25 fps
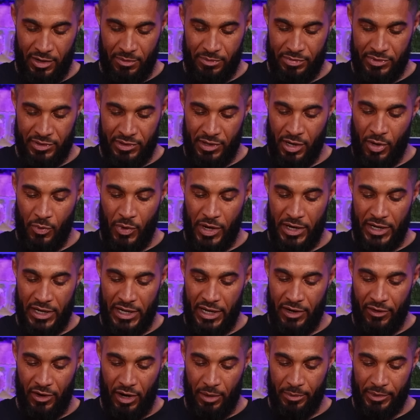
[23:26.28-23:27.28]
It's not. It's nowhere
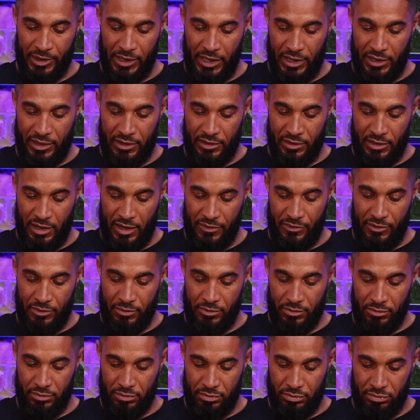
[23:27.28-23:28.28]
near Armageddon
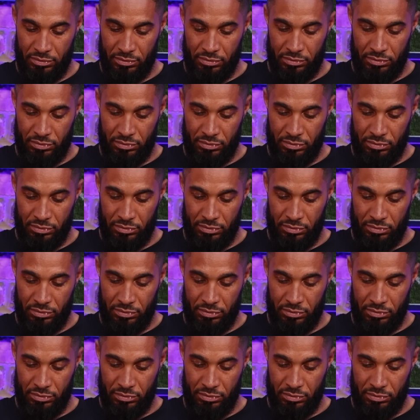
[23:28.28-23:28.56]
level.